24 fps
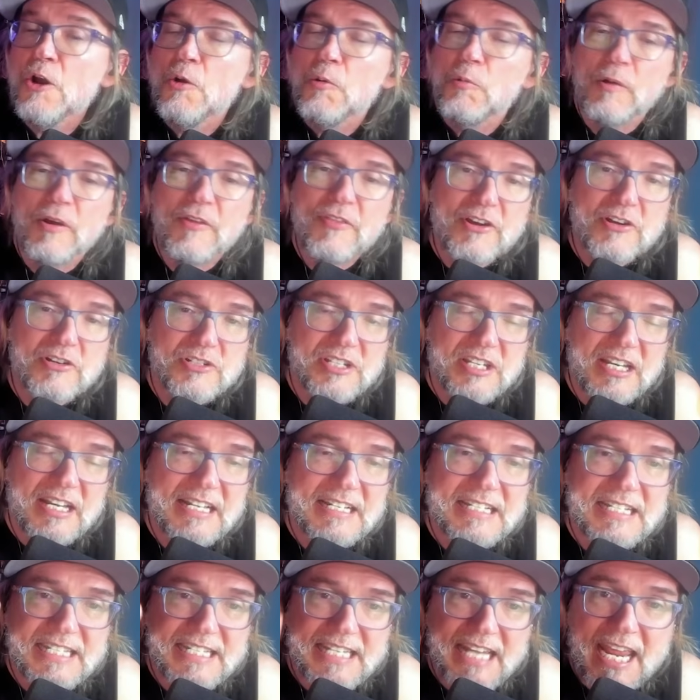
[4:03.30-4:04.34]
when there's an
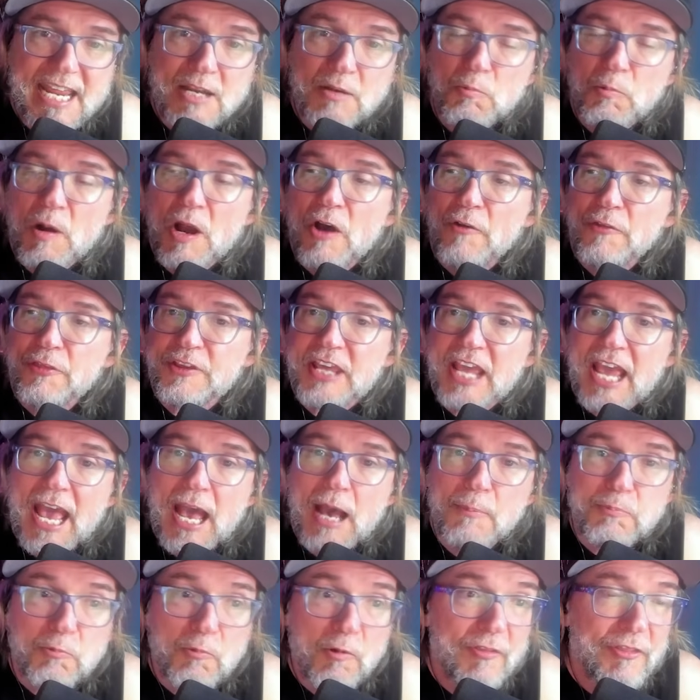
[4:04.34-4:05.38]
insane wealth
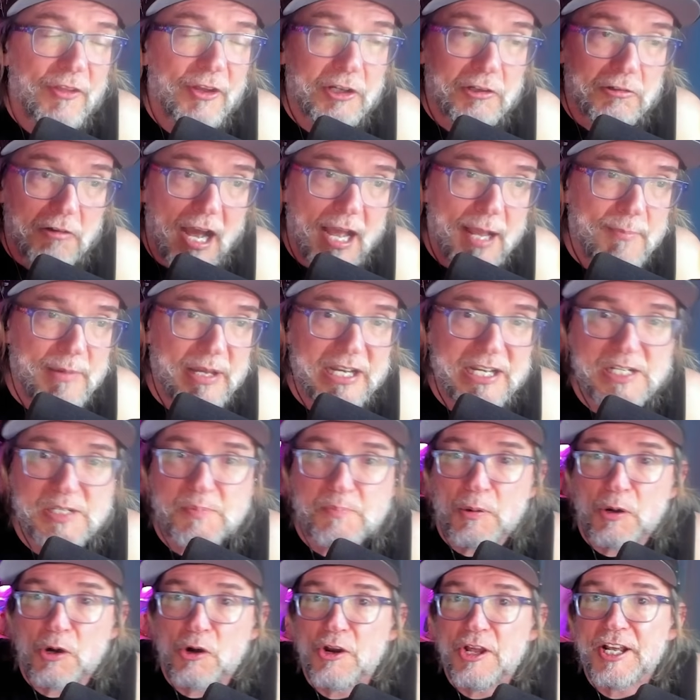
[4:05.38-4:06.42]
gap, when the climate is
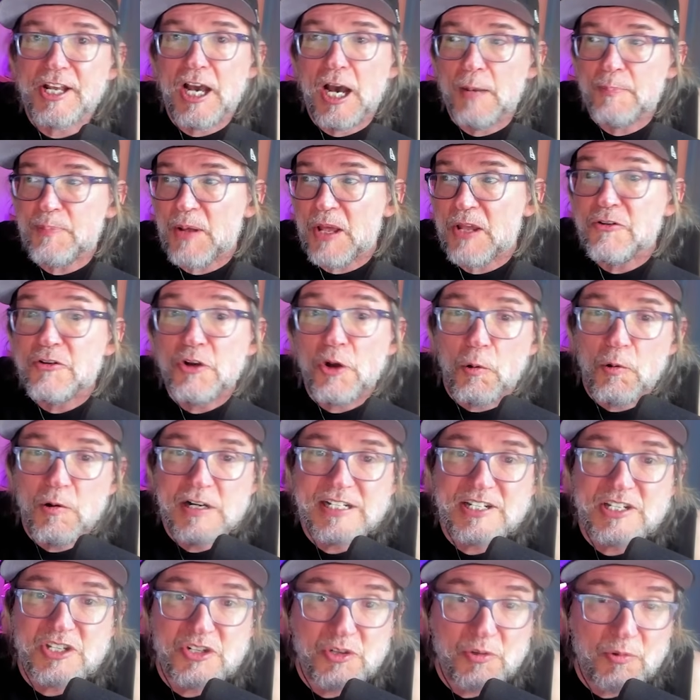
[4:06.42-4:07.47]
burning up and no
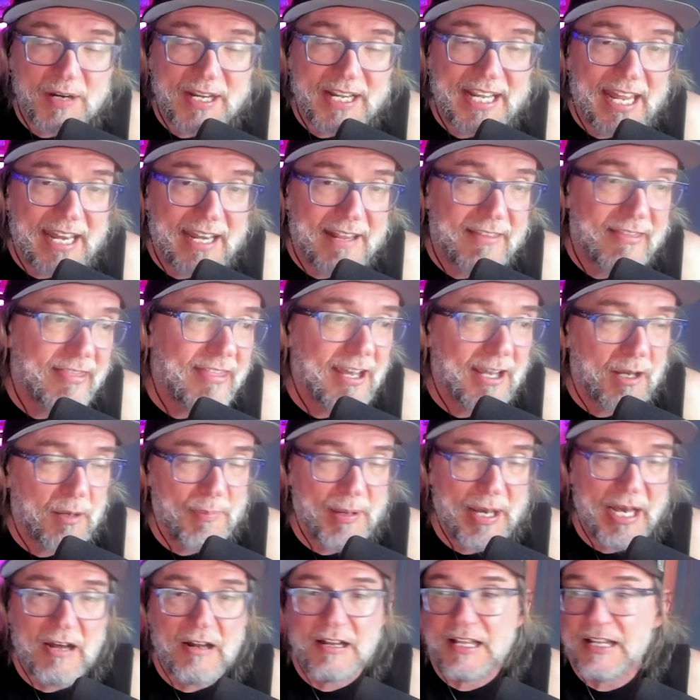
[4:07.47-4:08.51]
one's doing anything
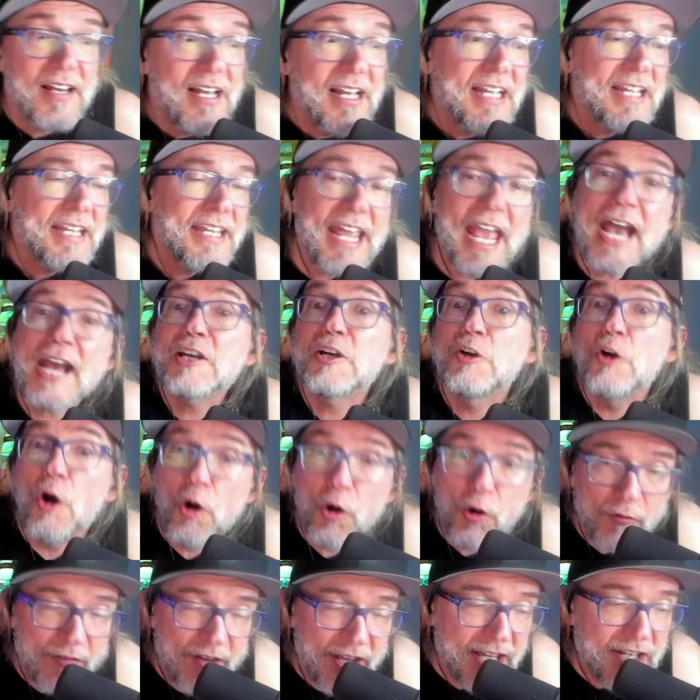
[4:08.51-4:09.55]
about it. Yeah,
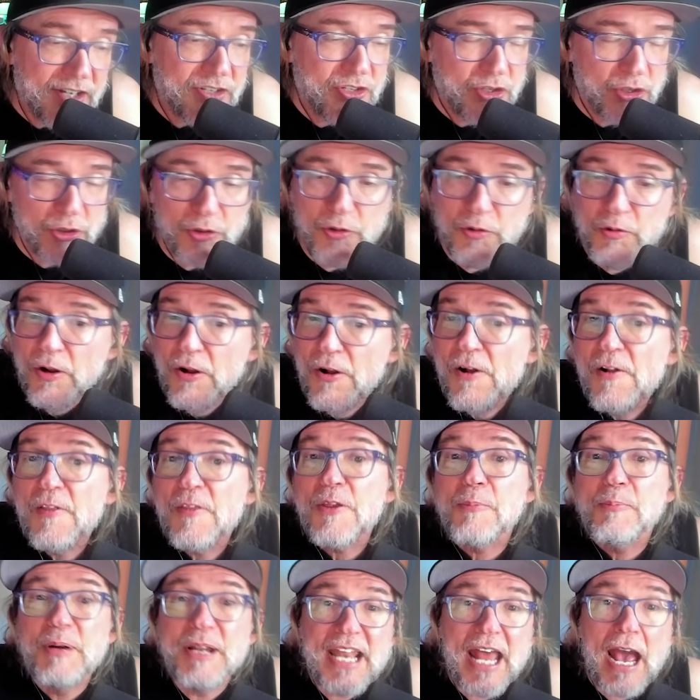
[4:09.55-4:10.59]
COVID too.
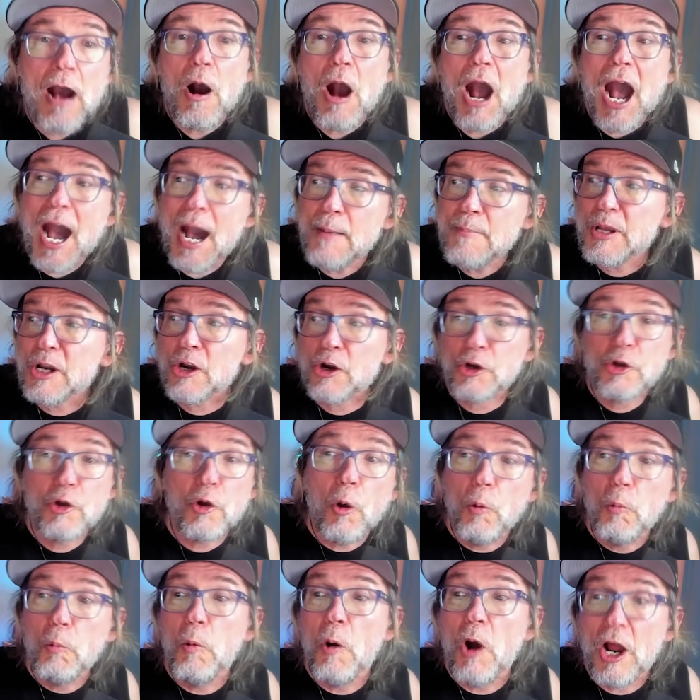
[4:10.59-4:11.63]
But now I'm going to go
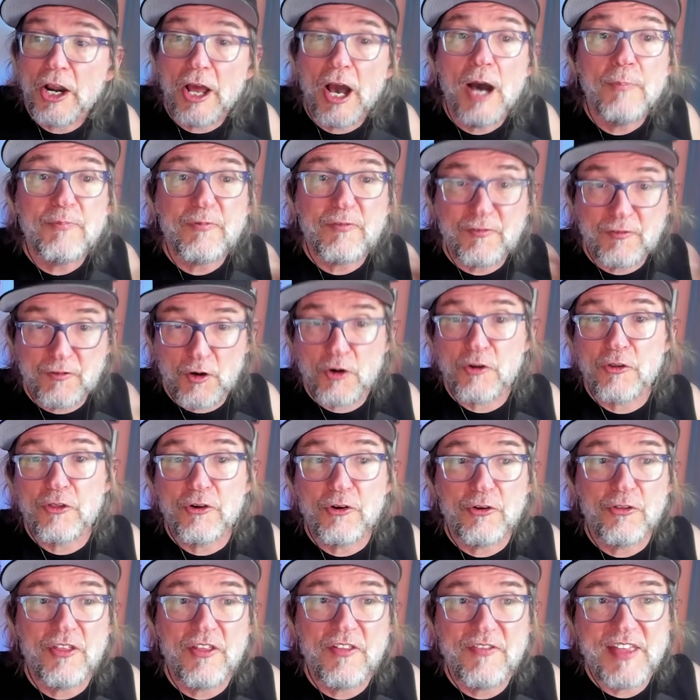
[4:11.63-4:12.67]
one up
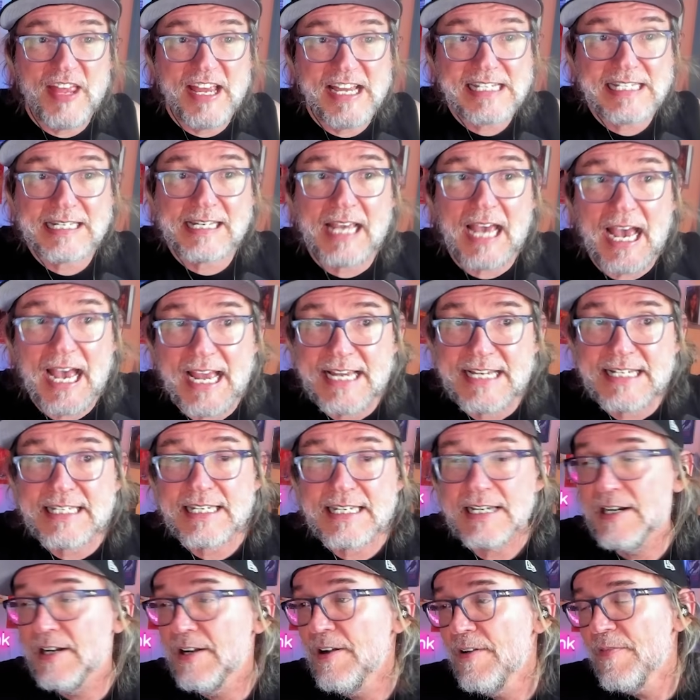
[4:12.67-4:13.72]
further than this, guys.
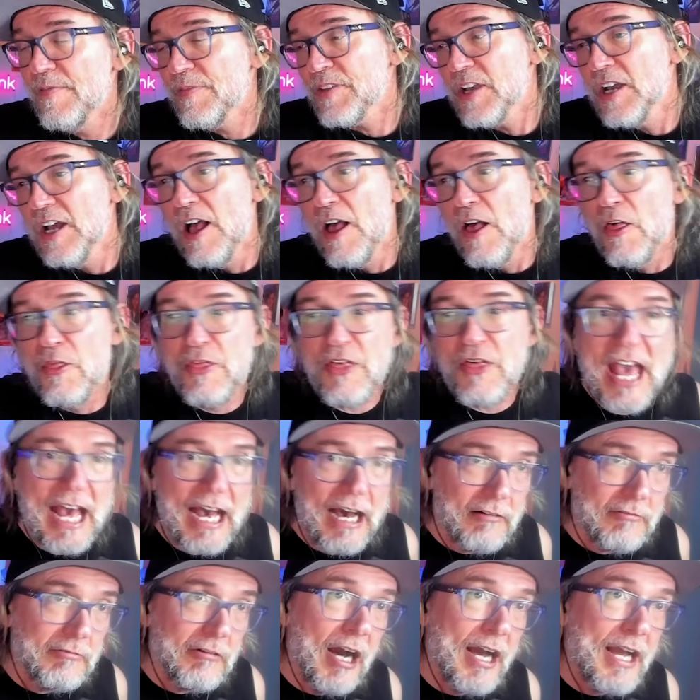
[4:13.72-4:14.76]

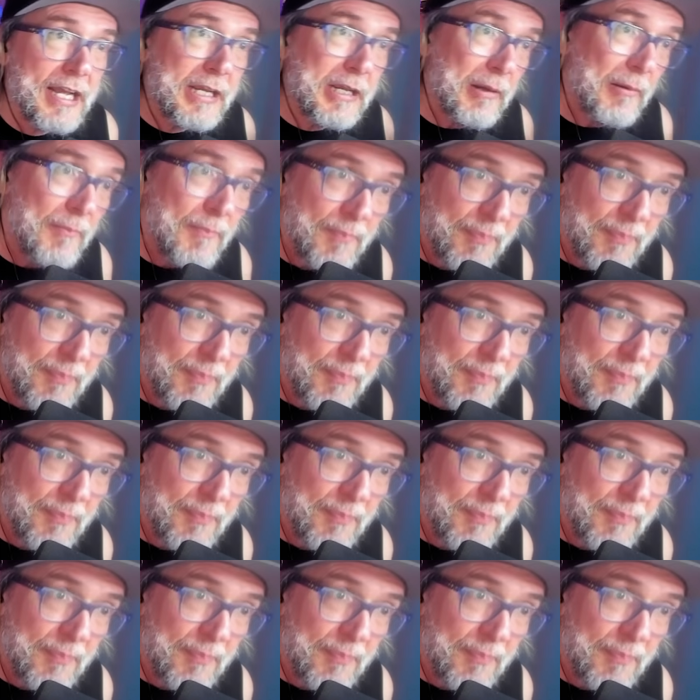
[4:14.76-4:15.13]
That like,